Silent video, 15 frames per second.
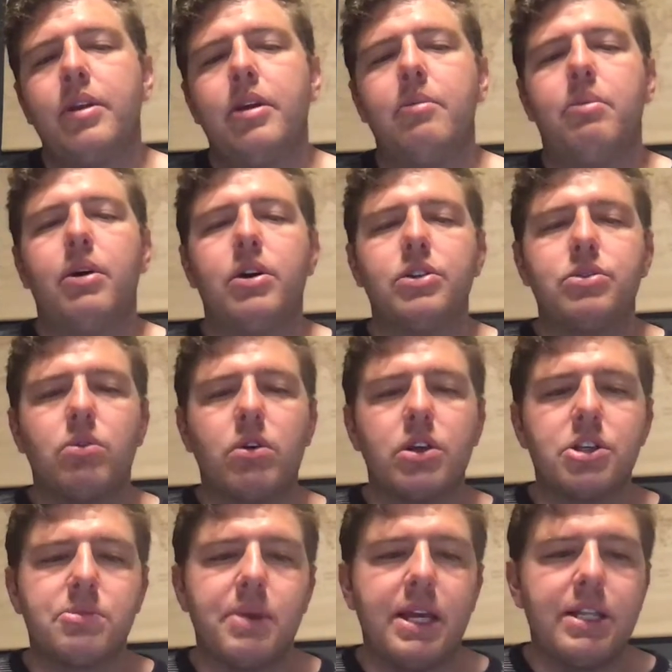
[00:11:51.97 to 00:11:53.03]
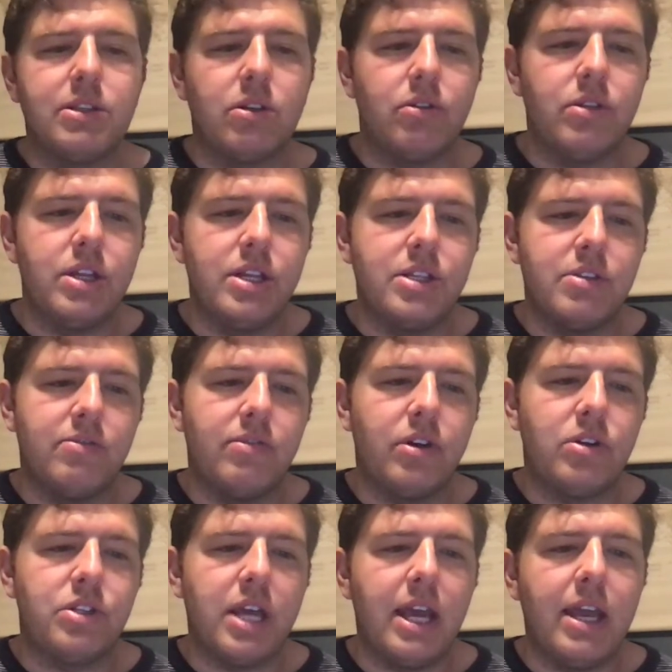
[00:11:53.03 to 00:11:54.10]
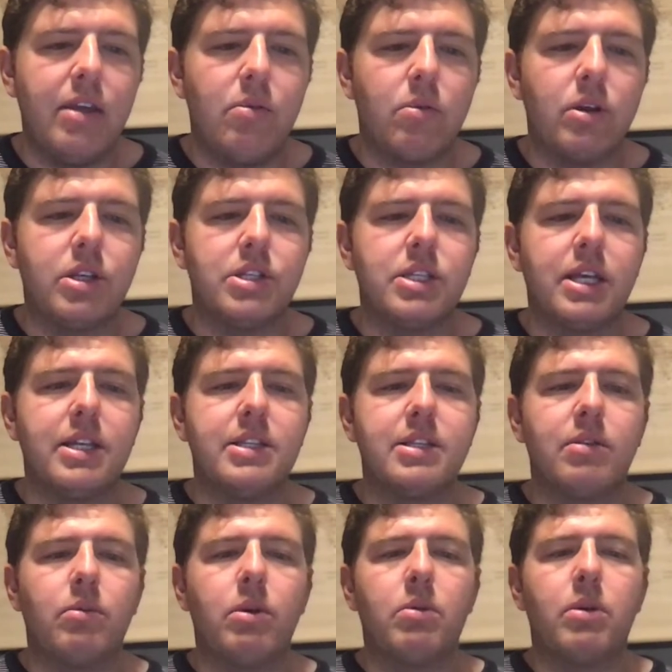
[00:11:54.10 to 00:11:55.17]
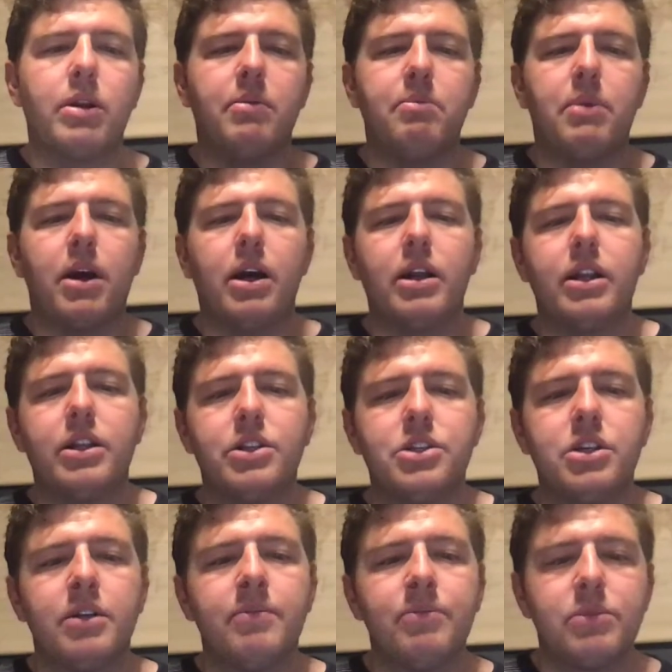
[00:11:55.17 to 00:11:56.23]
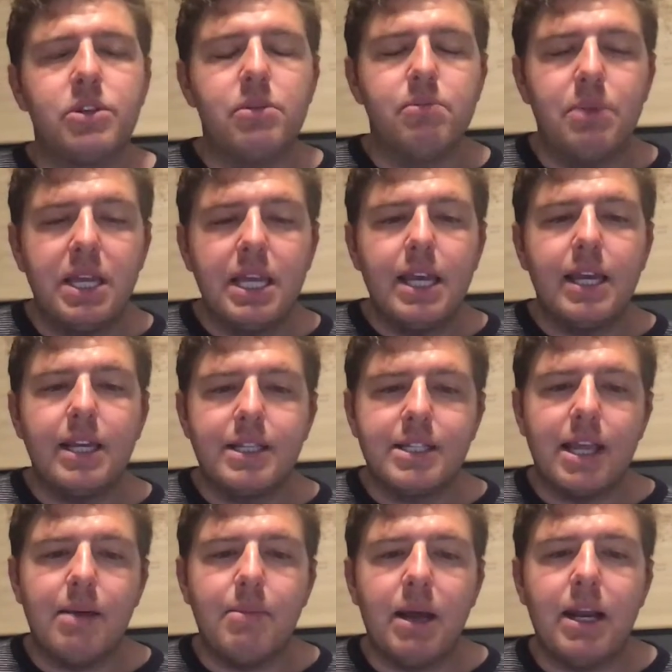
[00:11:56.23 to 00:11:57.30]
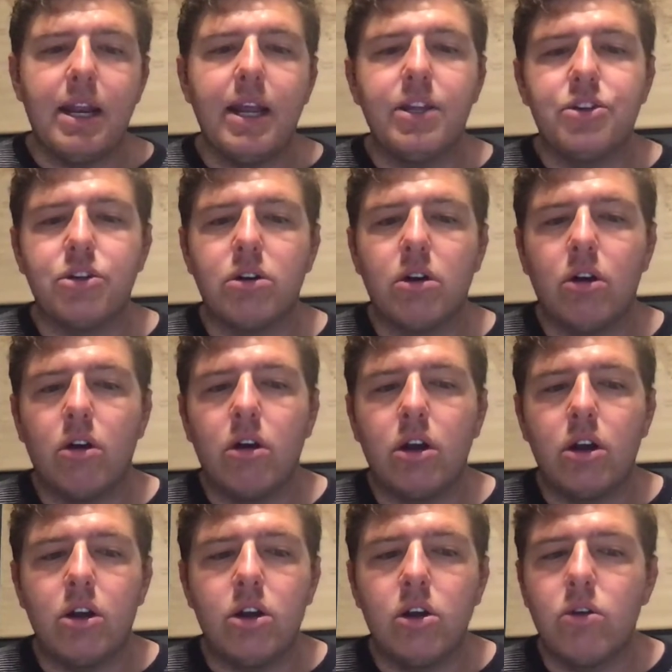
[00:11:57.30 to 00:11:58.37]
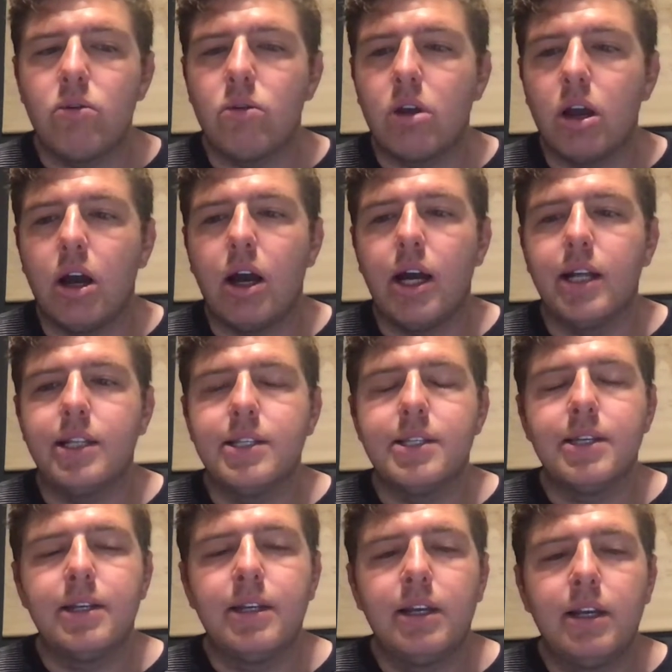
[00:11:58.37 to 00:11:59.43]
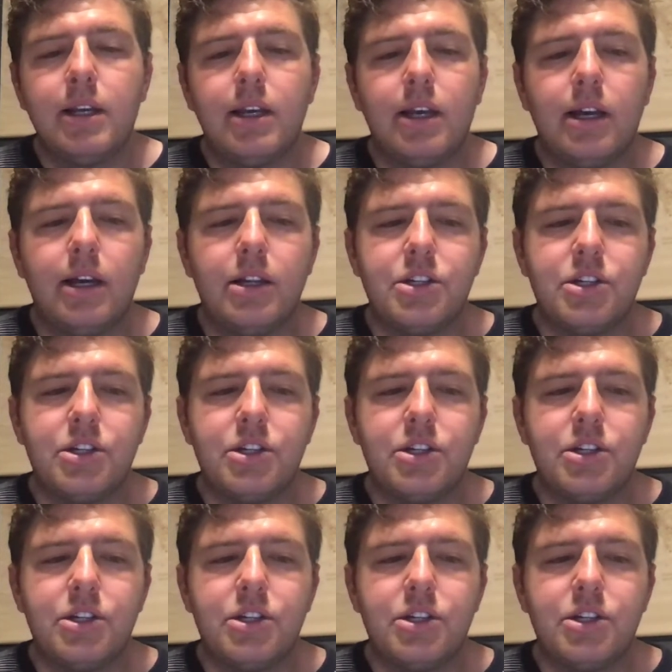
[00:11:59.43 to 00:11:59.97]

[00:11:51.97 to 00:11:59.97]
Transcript: And Paul sort of expands on this in verse 8, where he states that we were in bondage to beings that by nature are no gods. Uh,